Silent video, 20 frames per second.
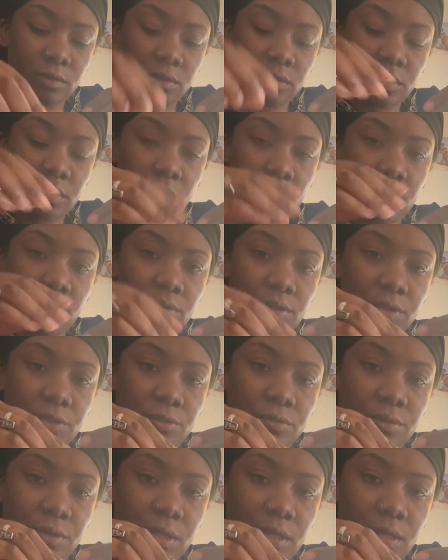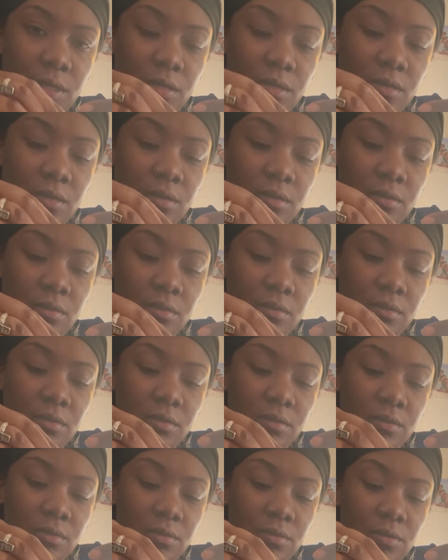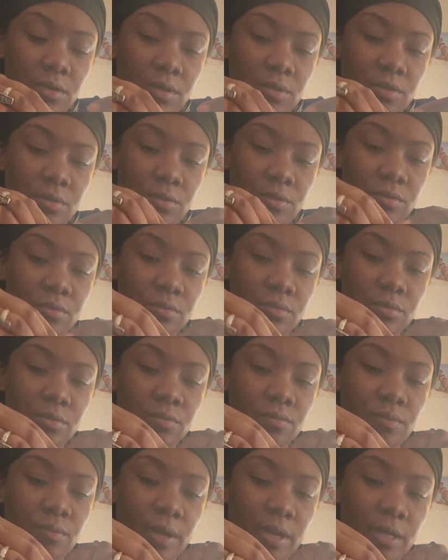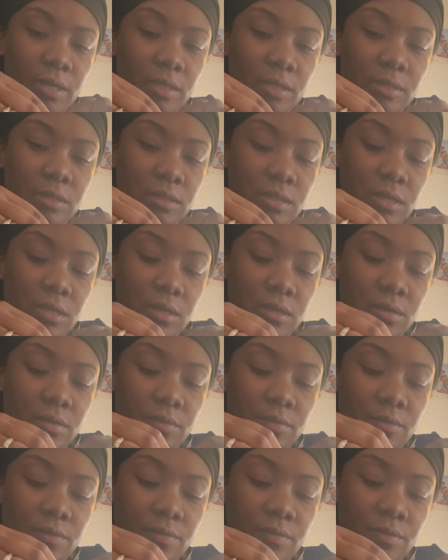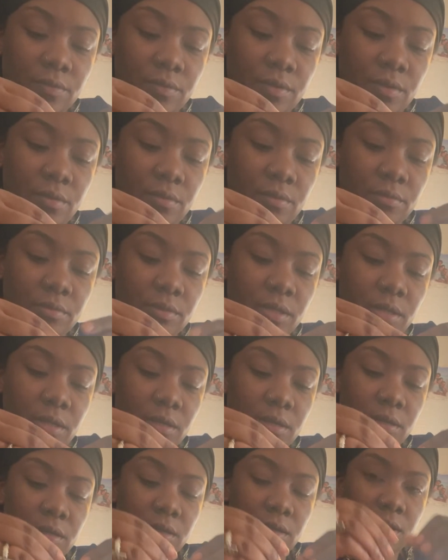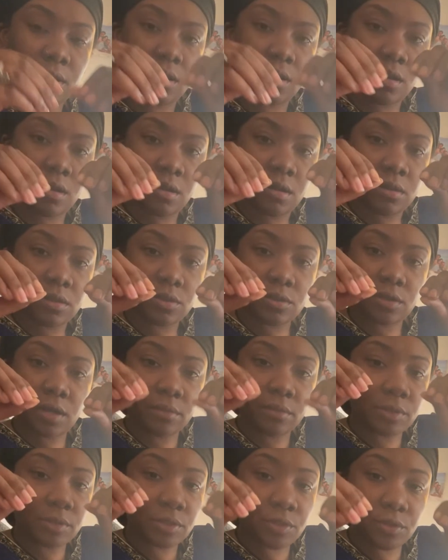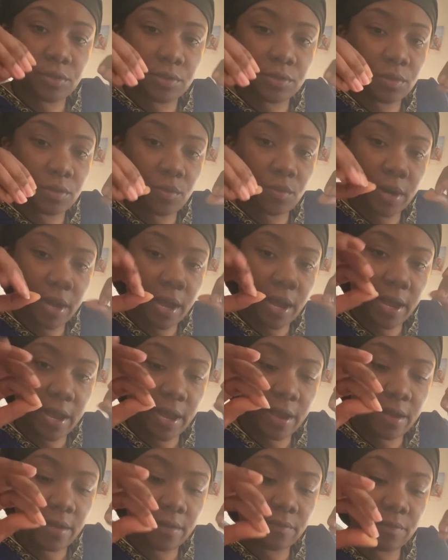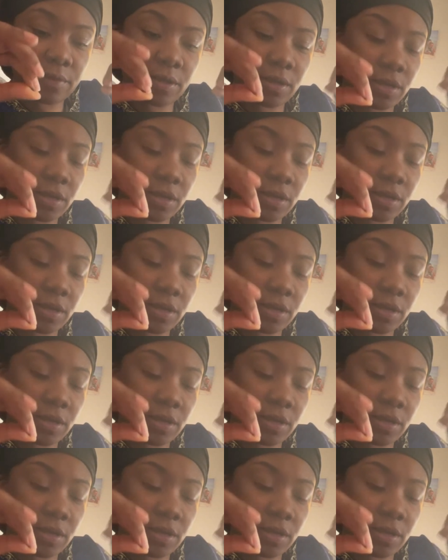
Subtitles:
like what you need. You could use regular stuff. You get what I'm saying? So I'm just using what I have. And